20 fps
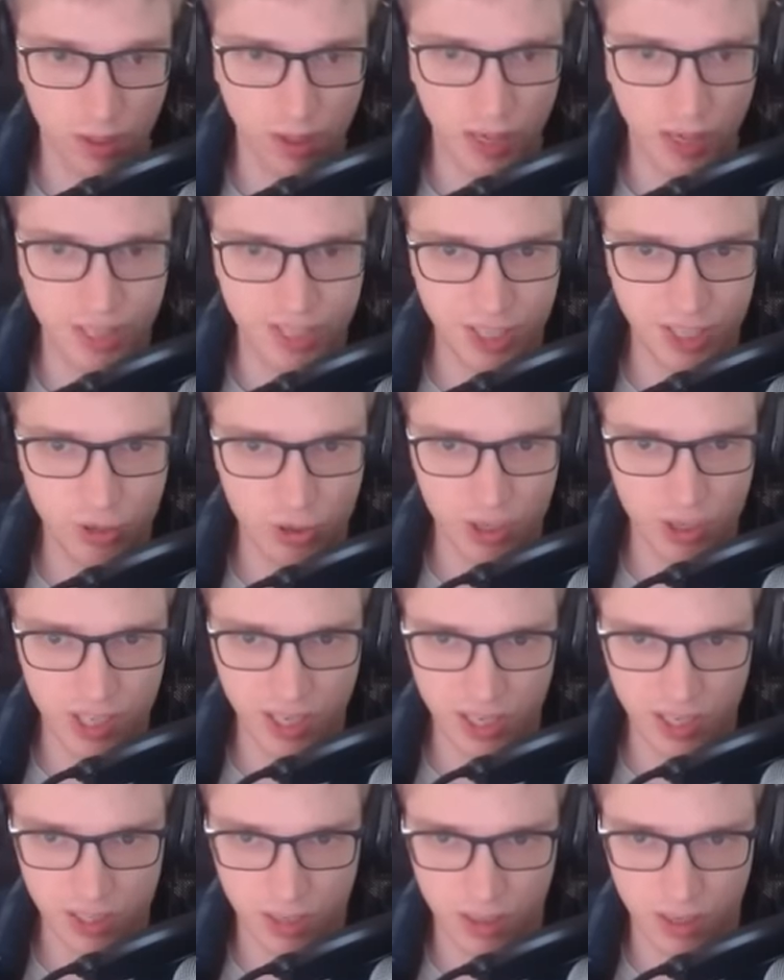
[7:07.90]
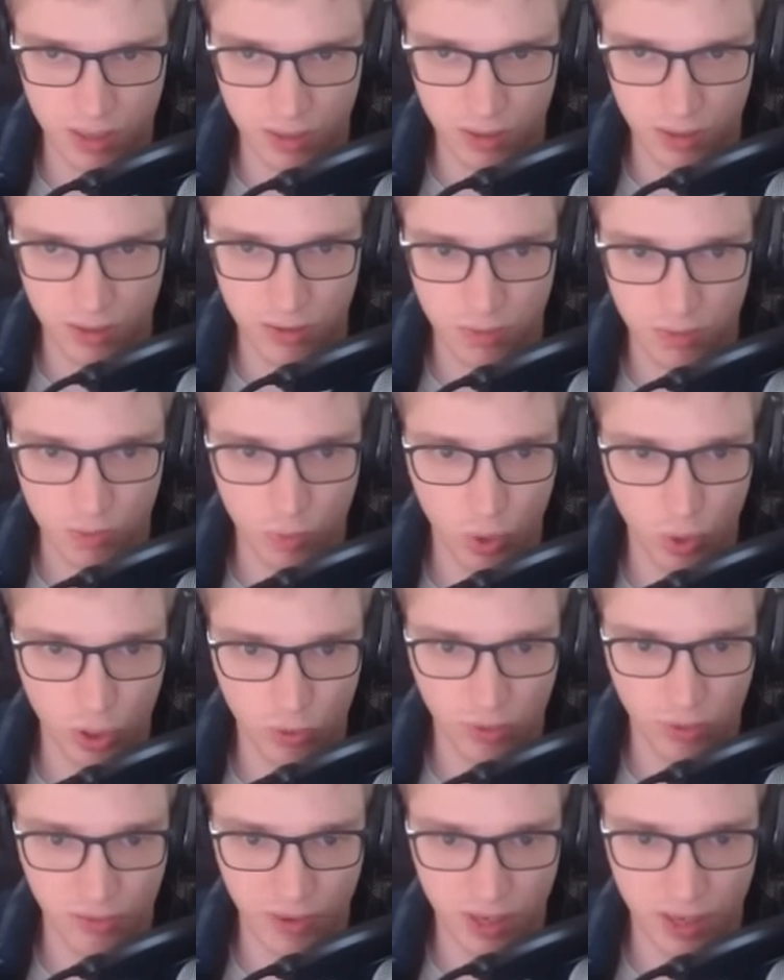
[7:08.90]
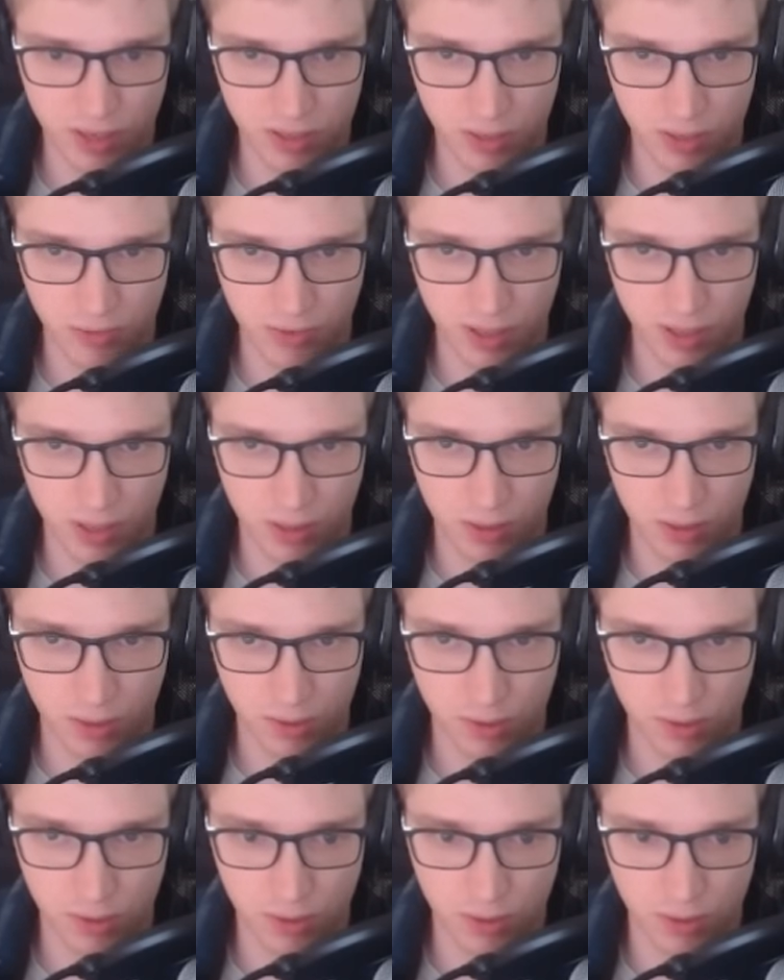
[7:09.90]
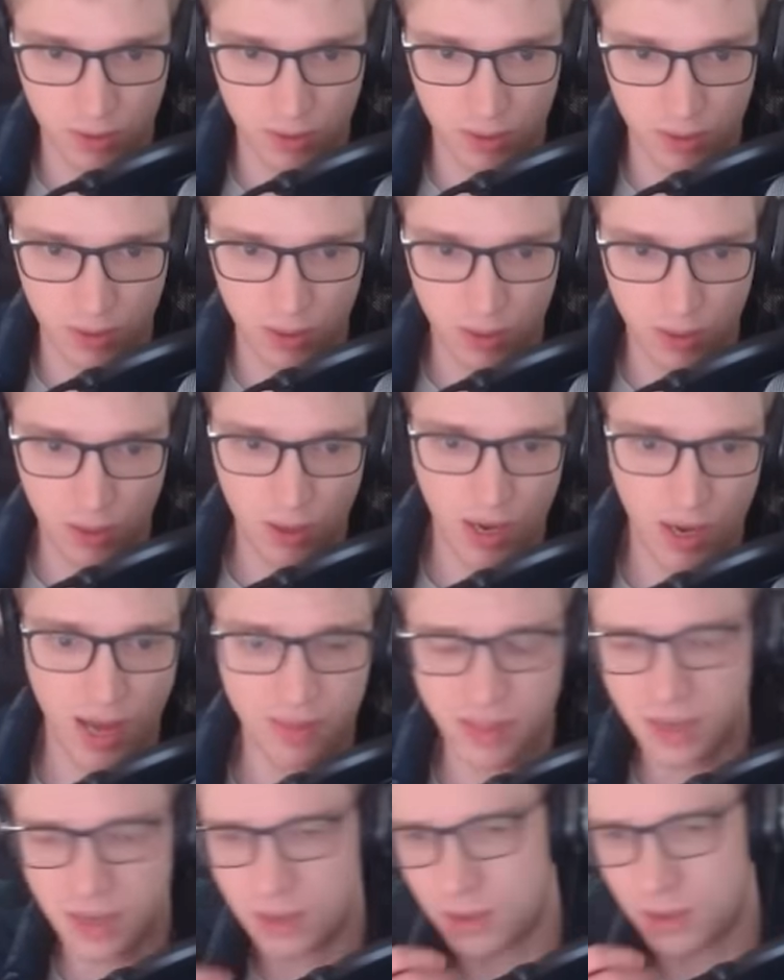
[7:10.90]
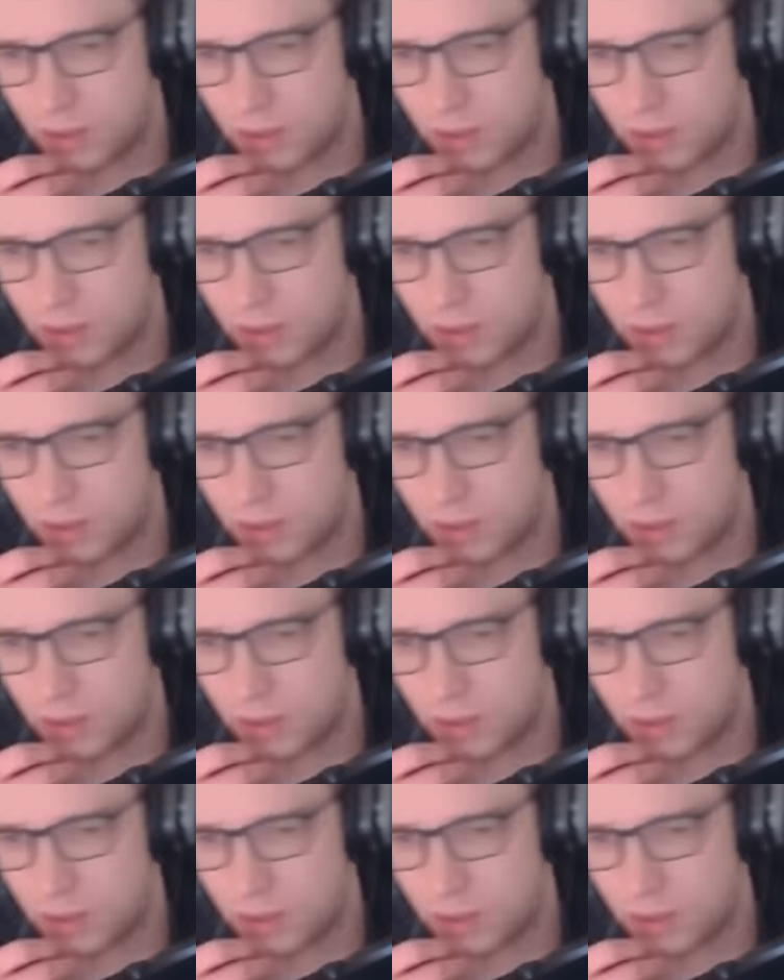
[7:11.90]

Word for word: It's interesting, isn't it? The world we find ourselves in. I think...